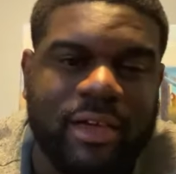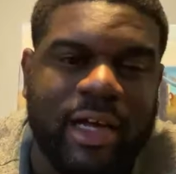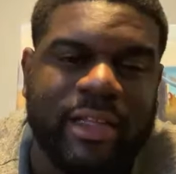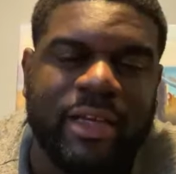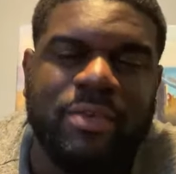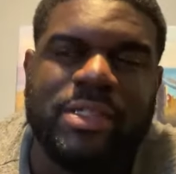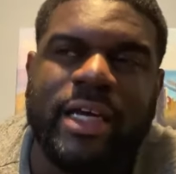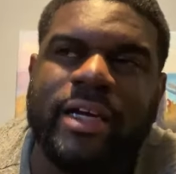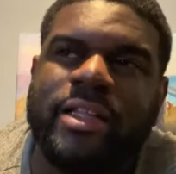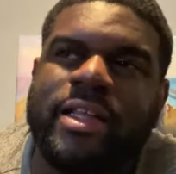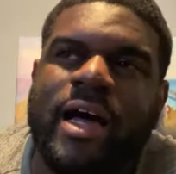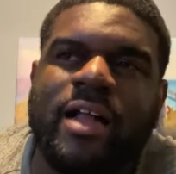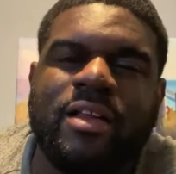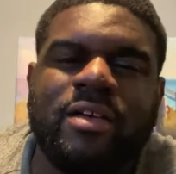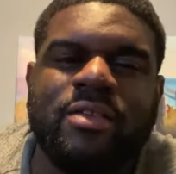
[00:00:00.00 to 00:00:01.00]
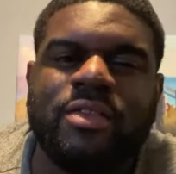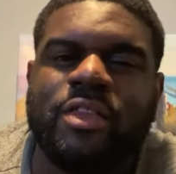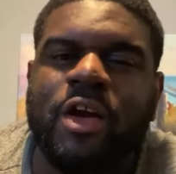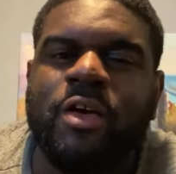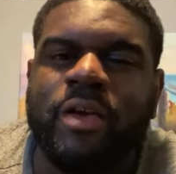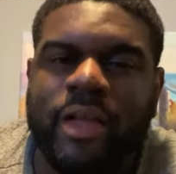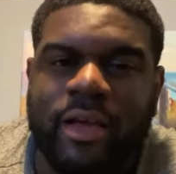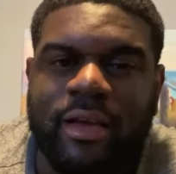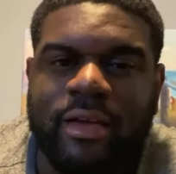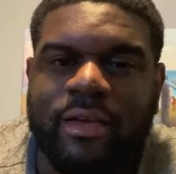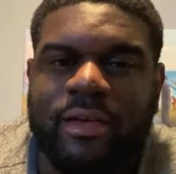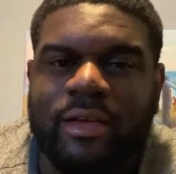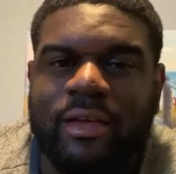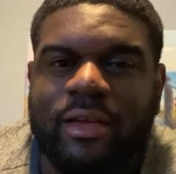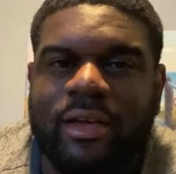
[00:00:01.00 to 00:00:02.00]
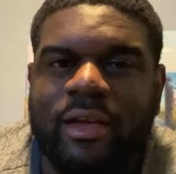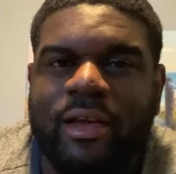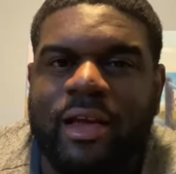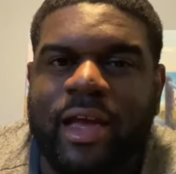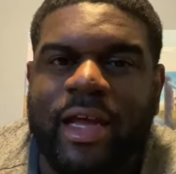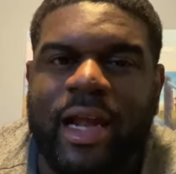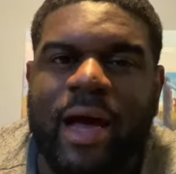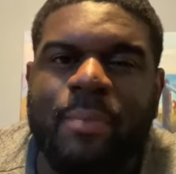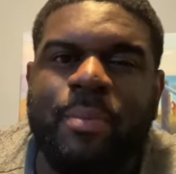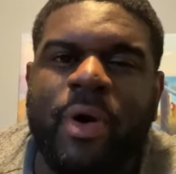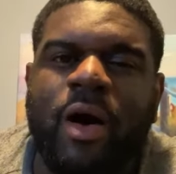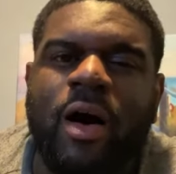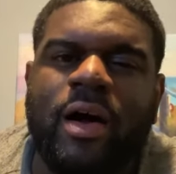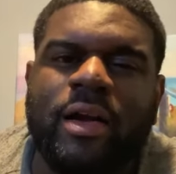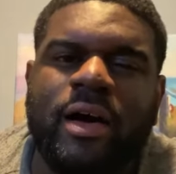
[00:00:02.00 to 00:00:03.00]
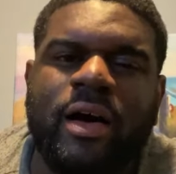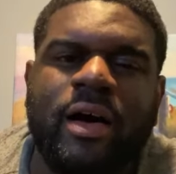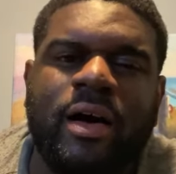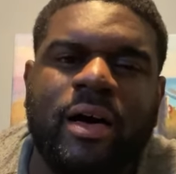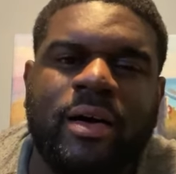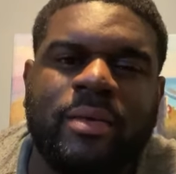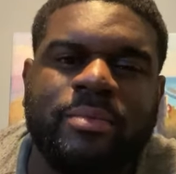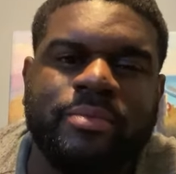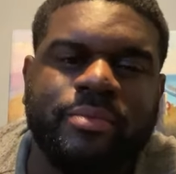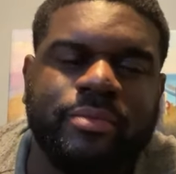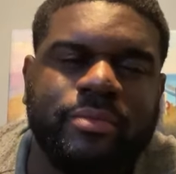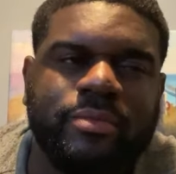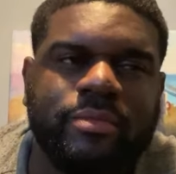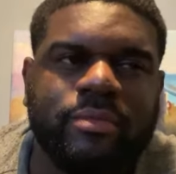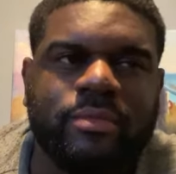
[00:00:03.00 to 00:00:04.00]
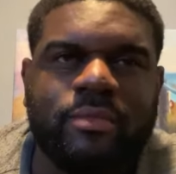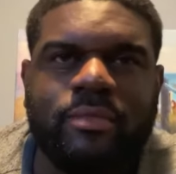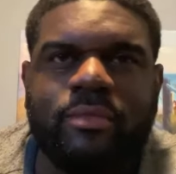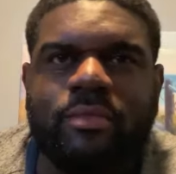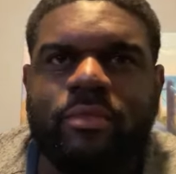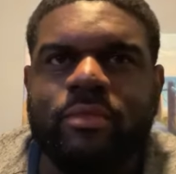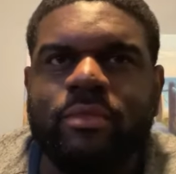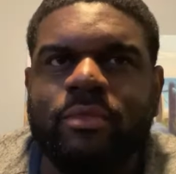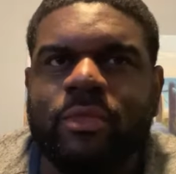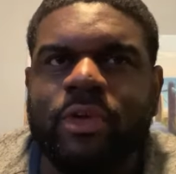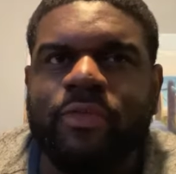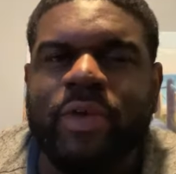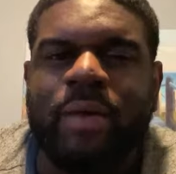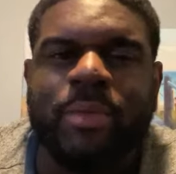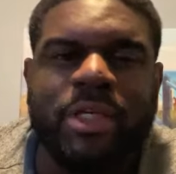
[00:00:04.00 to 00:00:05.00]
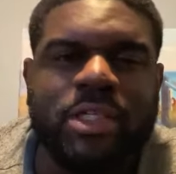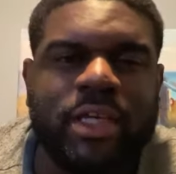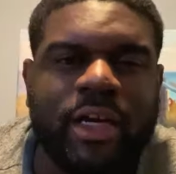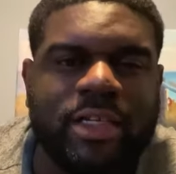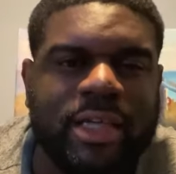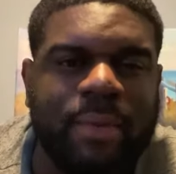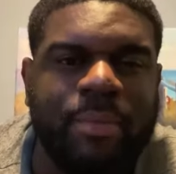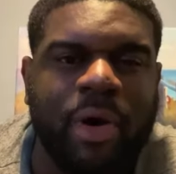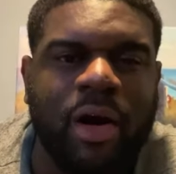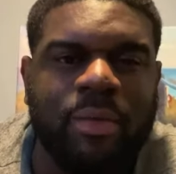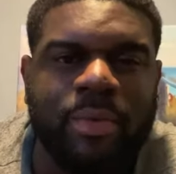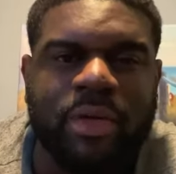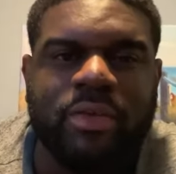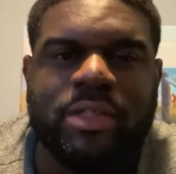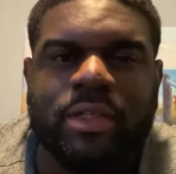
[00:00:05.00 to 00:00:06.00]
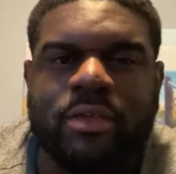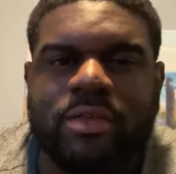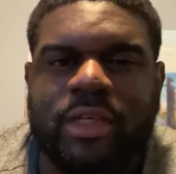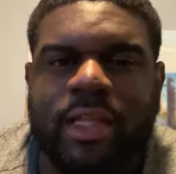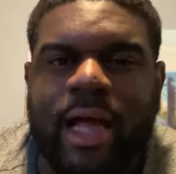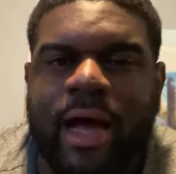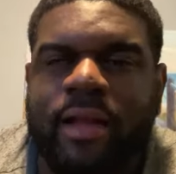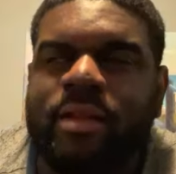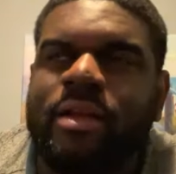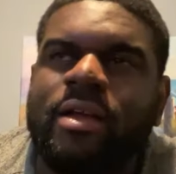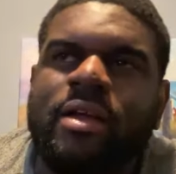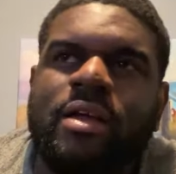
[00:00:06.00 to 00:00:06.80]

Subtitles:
I think it was like $1.30. And I bought, I forgot how many shares I bought, but it was a lot.